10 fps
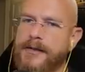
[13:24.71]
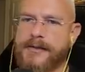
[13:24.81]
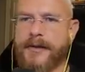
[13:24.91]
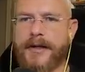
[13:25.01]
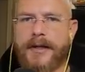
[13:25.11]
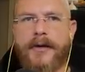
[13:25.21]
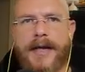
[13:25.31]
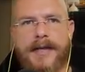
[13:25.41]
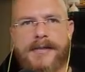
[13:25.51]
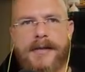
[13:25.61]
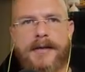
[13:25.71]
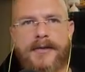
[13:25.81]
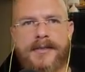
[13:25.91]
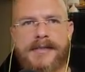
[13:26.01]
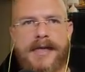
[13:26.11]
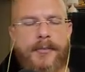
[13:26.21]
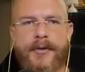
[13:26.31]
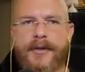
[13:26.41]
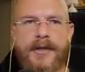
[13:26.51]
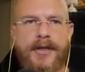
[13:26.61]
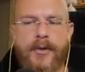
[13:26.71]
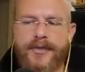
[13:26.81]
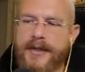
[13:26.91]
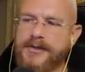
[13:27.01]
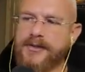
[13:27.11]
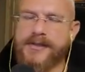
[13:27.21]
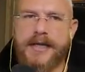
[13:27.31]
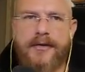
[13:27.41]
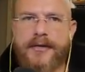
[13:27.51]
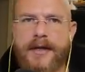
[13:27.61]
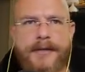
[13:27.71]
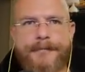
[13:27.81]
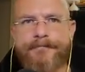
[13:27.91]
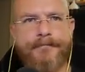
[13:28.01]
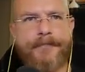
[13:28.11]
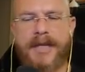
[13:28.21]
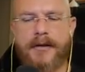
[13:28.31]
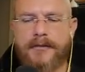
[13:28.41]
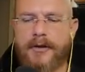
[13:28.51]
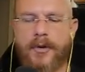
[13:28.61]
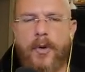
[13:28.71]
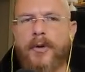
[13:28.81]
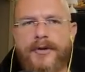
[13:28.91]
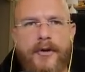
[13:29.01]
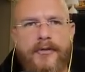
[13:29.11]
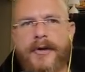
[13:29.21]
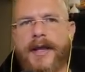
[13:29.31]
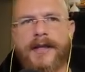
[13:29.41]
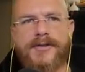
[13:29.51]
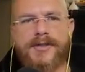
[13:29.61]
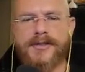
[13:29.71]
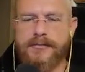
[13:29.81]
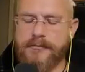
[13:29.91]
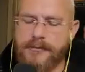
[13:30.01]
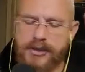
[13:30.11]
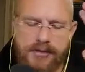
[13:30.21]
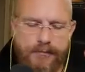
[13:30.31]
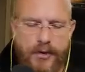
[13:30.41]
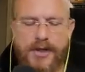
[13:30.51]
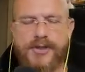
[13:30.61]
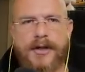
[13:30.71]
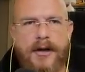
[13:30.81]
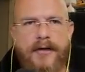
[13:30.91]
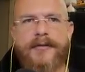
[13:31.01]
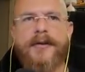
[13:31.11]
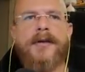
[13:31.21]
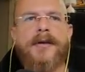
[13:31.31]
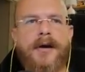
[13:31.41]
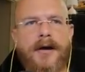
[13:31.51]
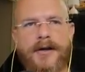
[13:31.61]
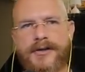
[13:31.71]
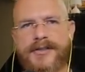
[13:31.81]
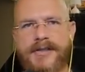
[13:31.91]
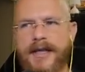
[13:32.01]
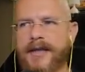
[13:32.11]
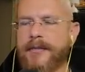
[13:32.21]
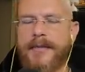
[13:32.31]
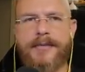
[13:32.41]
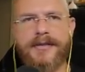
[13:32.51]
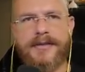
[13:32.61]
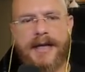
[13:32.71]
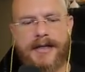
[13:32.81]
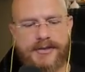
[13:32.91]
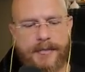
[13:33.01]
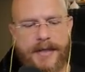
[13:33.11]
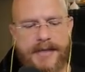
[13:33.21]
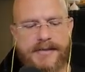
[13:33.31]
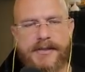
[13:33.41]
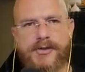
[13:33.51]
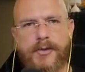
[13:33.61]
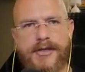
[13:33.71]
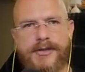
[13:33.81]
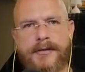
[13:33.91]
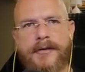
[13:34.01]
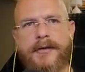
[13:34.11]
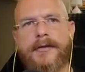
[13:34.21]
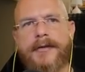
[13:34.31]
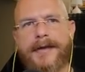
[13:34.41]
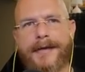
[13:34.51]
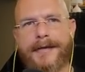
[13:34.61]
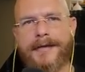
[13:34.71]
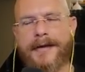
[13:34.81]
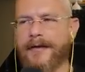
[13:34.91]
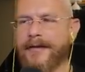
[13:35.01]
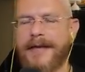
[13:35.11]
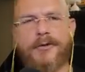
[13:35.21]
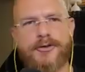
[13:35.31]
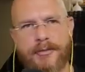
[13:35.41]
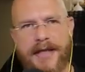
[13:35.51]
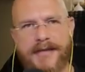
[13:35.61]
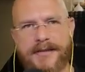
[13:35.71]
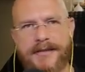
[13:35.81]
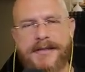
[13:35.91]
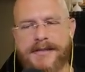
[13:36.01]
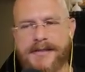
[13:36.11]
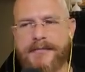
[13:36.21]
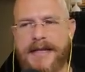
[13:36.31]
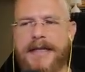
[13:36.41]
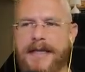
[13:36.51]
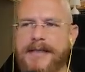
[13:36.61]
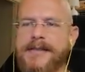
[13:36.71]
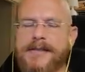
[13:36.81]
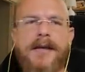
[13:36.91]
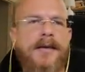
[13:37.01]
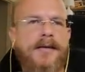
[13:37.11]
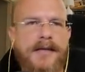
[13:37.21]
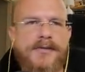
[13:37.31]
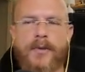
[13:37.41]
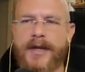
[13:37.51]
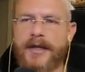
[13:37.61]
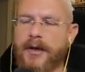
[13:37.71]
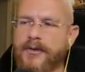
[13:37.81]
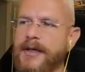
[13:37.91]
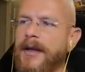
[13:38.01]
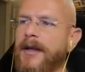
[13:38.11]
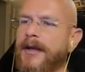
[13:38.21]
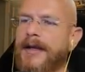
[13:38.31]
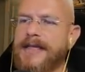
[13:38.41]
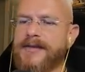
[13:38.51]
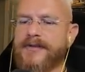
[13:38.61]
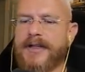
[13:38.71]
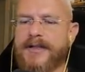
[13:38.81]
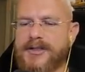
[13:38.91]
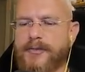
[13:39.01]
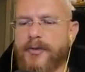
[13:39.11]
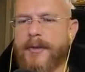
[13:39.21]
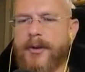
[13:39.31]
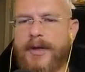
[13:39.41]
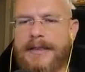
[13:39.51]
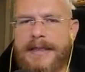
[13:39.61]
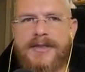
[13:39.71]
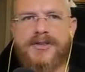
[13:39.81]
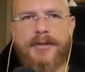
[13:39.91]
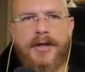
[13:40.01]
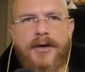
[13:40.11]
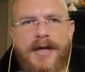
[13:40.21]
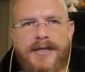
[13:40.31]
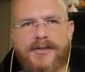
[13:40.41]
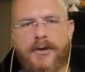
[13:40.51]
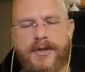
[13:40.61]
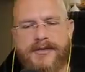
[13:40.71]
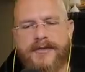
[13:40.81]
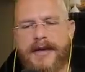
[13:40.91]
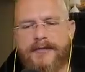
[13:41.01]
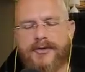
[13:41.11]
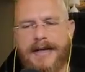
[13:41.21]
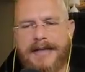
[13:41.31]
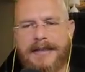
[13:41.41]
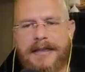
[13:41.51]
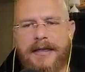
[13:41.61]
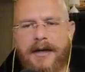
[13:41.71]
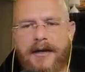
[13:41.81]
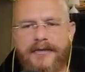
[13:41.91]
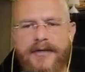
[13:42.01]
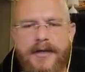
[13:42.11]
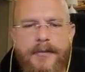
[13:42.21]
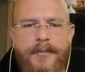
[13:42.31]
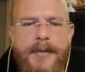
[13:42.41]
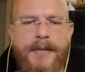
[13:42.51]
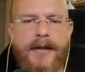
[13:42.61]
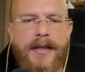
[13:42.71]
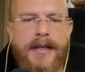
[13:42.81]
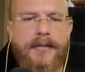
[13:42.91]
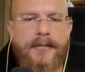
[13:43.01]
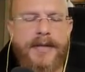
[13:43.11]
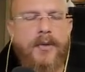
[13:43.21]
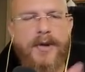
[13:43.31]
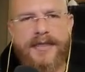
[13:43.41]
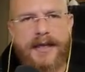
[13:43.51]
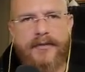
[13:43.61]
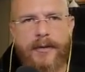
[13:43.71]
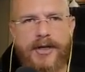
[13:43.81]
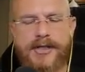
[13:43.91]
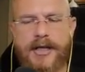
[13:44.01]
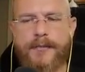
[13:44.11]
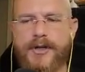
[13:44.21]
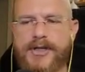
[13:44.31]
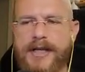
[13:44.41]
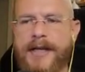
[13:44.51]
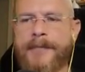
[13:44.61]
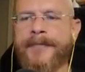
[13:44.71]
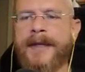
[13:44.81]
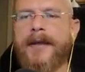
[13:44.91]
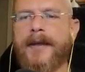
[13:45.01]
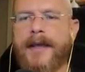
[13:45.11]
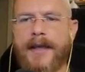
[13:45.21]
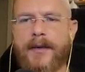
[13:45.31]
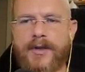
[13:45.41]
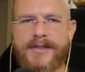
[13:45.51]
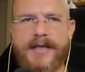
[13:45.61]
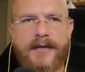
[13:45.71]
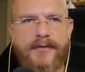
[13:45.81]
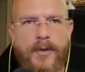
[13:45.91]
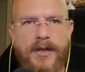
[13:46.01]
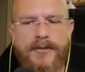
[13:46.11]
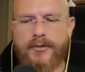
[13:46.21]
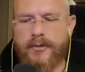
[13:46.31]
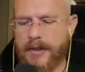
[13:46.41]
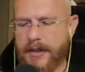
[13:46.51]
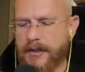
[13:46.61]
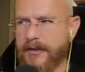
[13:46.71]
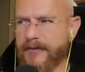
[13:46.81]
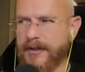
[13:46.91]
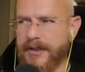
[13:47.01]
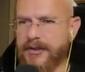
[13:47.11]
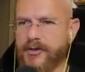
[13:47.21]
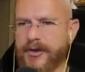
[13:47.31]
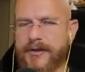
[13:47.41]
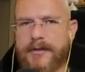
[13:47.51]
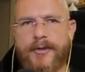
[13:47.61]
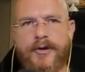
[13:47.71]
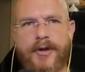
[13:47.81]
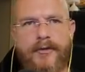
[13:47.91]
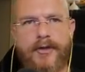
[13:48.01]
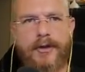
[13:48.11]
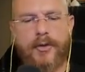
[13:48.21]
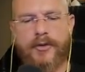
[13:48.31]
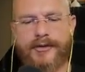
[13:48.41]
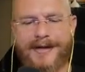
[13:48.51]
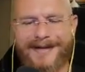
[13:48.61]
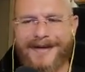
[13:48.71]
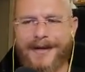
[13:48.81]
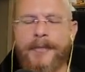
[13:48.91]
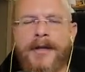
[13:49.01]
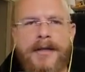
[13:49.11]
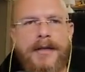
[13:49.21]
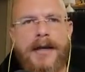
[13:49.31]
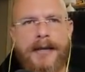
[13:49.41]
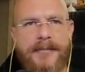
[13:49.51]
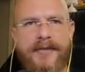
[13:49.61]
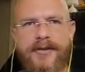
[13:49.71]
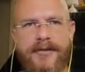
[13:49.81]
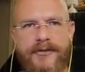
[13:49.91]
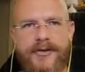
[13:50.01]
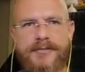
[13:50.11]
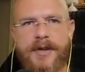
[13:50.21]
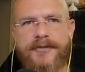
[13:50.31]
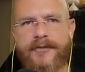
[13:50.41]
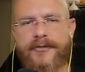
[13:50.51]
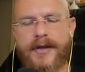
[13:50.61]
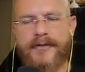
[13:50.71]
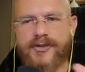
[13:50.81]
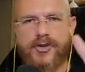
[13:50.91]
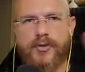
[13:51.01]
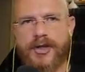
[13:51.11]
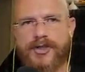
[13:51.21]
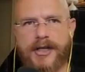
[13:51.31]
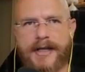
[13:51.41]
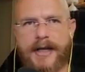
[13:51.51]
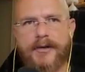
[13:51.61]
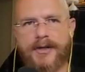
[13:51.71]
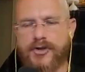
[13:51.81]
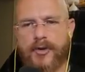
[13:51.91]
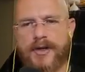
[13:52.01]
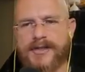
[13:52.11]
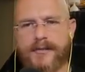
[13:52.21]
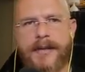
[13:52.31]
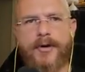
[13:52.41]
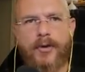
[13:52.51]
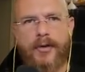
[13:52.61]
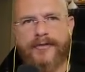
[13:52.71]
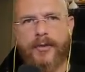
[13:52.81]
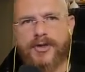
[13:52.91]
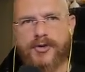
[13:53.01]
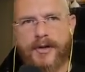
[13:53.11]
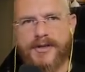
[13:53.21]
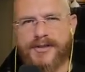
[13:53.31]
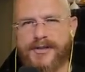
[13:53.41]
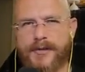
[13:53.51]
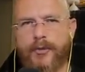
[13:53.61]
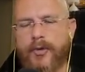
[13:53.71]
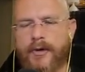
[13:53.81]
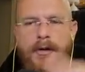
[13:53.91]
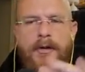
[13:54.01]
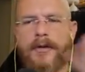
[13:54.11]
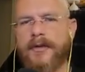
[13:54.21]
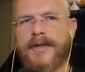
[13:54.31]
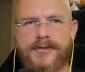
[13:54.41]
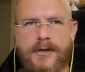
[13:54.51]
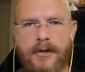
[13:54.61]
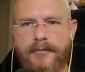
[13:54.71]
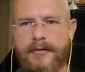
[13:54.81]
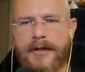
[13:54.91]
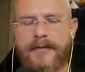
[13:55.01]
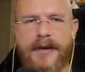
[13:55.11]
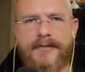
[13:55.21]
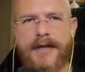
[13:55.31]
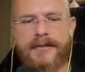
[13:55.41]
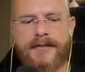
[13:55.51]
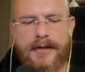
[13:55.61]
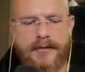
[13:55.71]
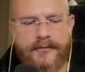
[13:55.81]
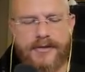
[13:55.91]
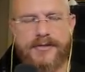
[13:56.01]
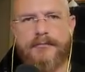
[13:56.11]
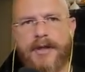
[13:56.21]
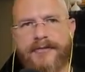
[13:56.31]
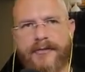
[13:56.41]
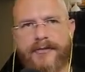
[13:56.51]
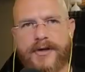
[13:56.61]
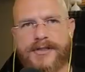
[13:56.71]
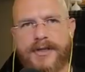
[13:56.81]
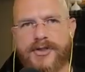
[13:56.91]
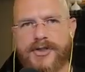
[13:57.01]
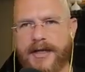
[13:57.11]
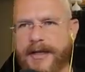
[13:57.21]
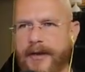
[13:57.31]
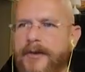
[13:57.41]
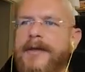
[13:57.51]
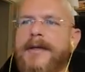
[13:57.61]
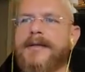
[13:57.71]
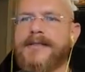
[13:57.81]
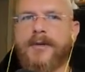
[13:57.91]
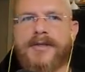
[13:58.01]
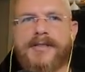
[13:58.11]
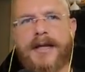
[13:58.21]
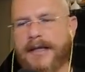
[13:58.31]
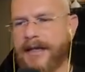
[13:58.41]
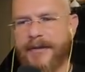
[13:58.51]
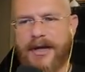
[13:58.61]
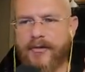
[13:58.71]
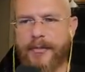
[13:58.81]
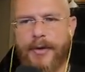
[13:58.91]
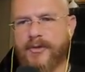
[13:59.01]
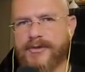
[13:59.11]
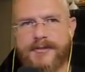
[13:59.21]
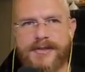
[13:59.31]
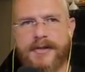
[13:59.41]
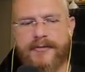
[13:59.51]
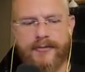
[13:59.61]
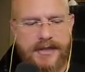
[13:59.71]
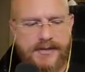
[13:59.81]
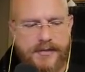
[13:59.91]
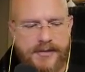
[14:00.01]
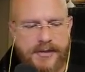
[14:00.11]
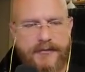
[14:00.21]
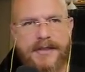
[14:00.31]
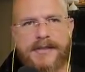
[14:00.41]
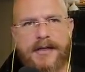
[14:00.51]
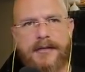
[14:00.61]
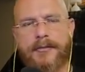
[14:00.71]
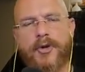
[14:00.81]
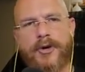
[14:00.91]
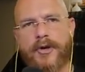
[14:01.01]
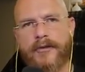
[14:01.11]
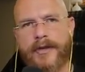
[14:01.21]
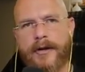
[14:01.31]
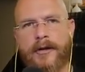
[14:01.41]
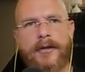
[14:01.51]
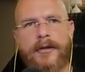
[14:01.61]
So there you go, guys. Another example that, you know, when things go south on you, you know, don't hold it over your head. Just brush it off. Understand that maybe you dodged a bad situation and count your blessings, because in many cases that's the way it goes. Guys, if you'd like to support my work, links are below. As always, if you have directly via PayPal and Bitcoin, thank you very much. I appreciate it. And once again, if you'd like to join the community over at locals.com, I'm giving you the first month for free. If you just want to check it out, you can join as a member, or if you want to join as a supporter, that's all. I've got the first month for free, so you can check it out, see what it's like. Come on over, post some stuff, read some stuff. Let's get a community over there